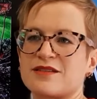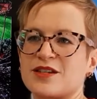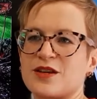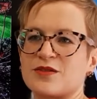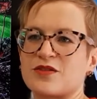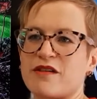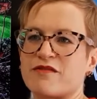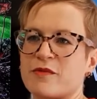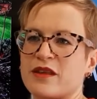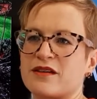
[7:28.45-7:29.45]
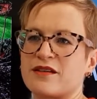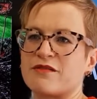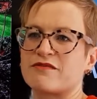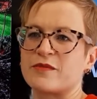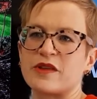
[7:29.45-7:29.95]
you know, straight from
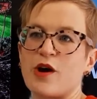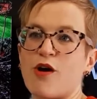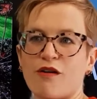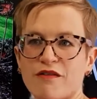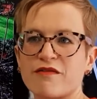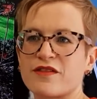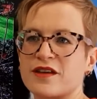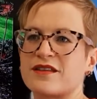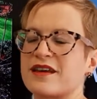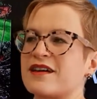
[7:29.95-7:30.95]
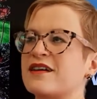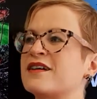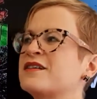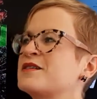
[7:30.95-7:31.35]
the off, that they're